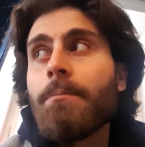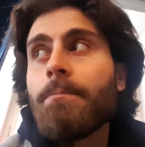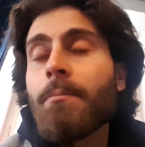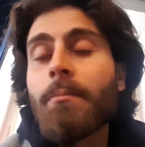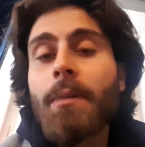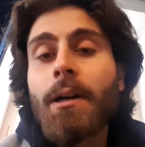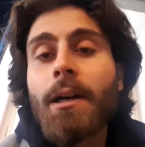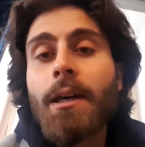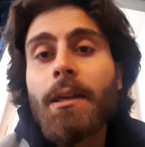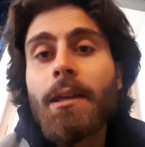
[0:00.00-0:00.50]

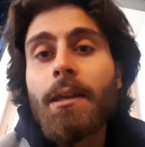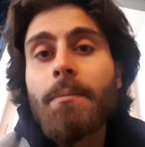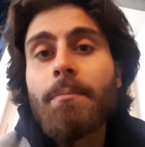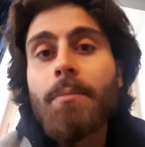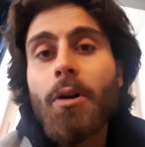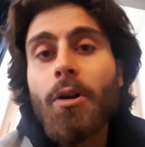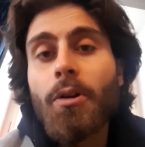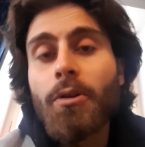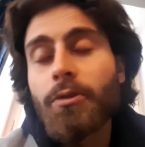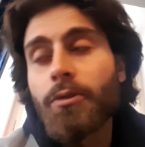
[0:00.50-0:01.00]
my
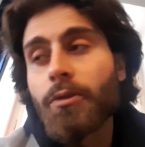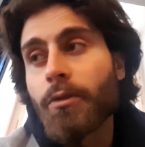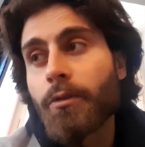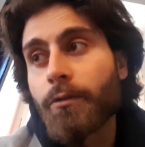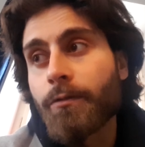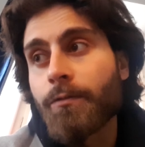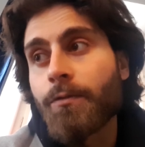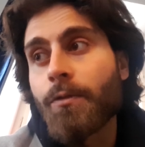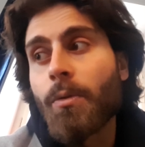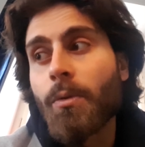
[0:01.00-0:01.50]
partner
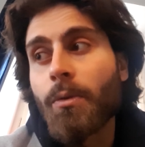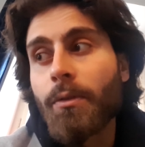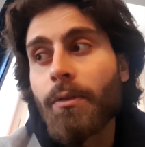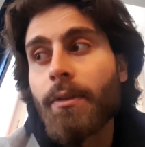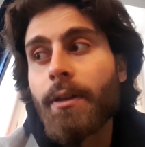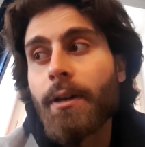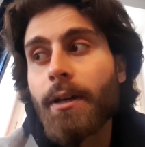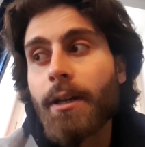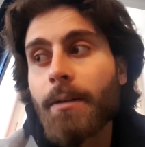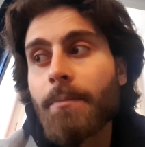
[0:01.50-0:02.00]
for
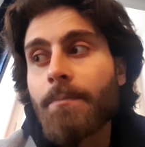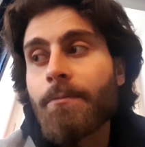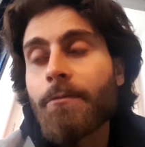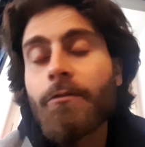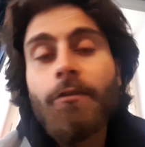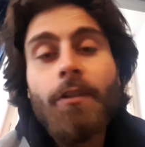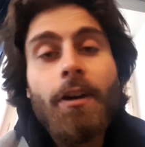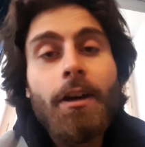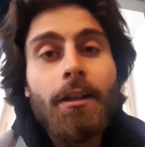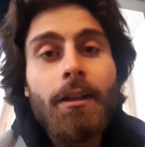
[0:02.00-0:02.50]
the
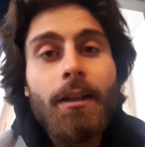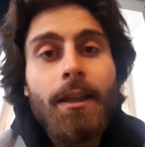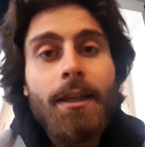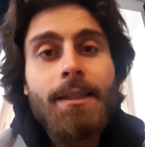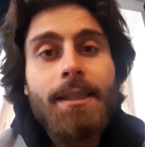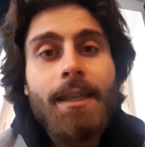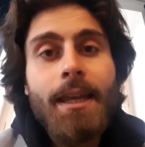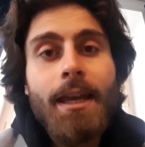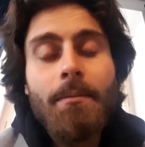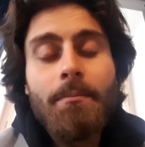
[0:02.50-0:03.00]
final
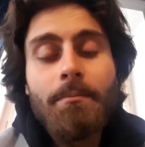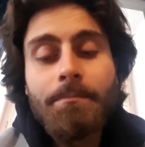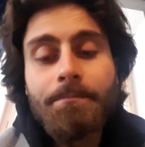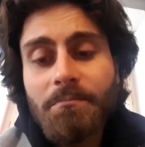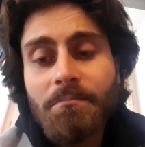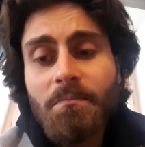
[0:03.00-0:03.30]
exam.